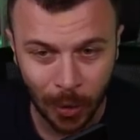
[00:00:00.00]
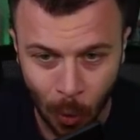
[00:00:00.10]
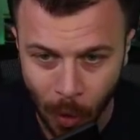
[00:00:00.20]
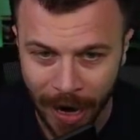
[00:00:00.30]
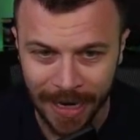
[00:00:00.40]

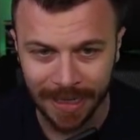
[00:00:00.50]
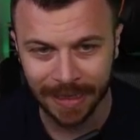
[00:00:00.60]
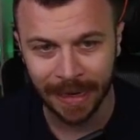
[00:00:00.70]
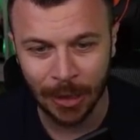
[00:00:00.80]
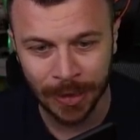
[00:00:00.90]

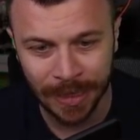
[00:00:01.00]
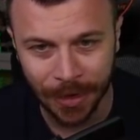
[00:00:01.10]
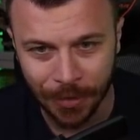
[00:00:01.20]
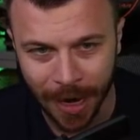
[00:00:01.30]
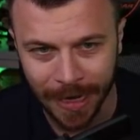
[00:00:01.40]
twice using
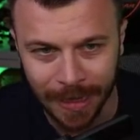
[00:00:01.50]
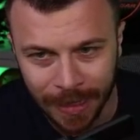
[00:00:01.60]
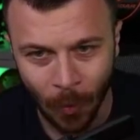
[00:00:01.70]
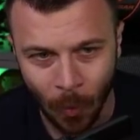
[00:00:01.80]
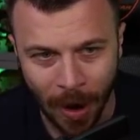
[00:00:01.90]
the
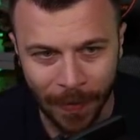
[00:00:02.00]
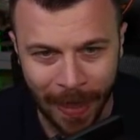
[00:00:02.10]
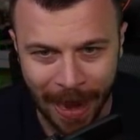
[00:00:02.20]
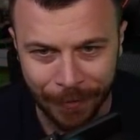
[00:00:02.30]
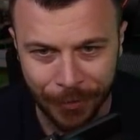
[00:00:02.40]
right. One
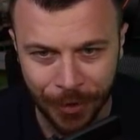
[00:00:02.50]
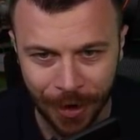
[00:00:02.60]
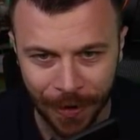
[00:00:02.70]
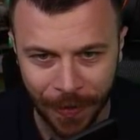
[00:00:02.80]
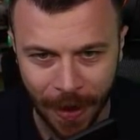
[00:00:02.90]
after
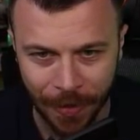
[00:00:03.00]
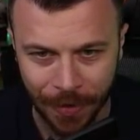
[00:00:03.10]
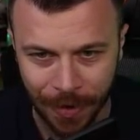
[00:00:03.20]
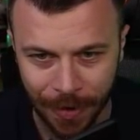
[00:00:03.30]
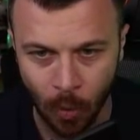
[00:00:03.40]

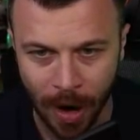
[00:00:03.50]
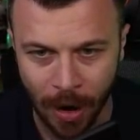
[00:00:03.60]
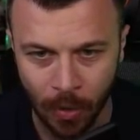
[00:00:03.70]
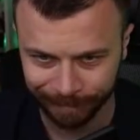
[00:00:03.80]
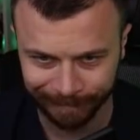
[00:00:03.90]
another.
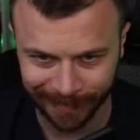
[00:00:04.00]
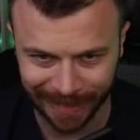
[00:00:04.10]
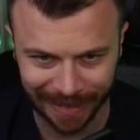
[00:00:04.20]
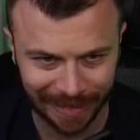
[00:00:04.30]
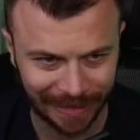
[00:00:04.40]
Wow.
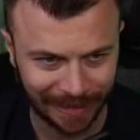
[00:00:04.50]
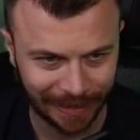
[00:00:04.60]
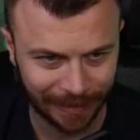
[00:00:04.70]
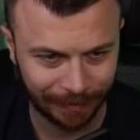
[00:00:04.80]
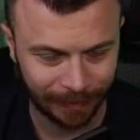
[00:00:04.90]

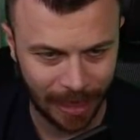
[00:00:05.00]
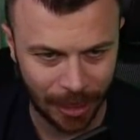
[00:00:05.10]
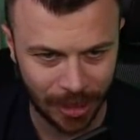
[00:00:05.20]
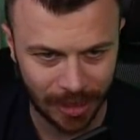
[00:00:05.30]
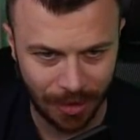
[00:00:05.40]
I
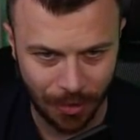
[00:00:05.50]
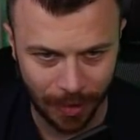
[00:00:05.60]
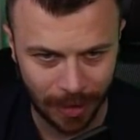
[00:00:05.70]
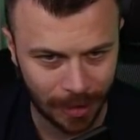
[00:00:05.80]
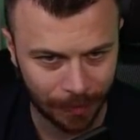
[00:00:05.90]
just knew it.